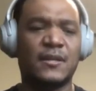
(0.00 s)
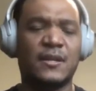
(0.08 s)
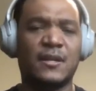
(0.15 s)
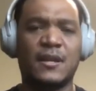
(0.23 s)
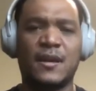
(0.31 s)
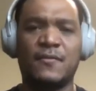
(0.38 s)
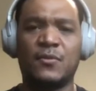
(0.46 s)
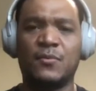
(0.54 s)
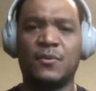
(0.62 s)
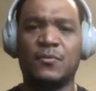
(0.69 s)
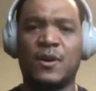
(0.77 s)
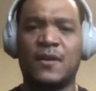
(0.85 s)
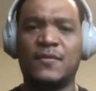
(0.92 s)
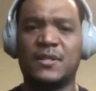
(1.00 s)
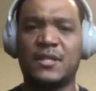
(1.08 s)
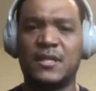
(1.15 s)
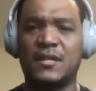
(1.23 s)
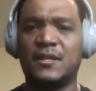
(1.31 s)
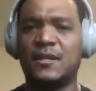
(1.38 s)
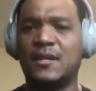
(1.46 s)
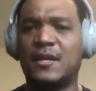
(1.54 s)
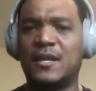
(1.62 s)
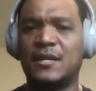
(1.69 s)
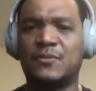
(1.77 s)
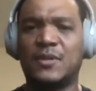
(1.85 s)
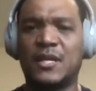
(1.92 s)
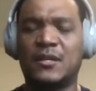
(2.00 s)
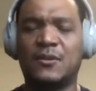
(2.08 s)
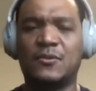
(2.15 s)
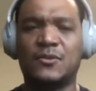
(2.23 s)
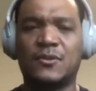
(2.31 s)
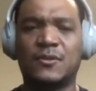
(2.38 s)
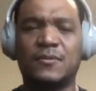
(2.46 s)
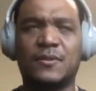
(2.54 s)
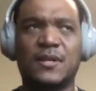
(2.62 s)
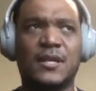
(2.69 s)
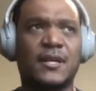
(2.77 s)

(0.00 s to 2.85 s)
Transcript: then everyone will obviously, as we get closer,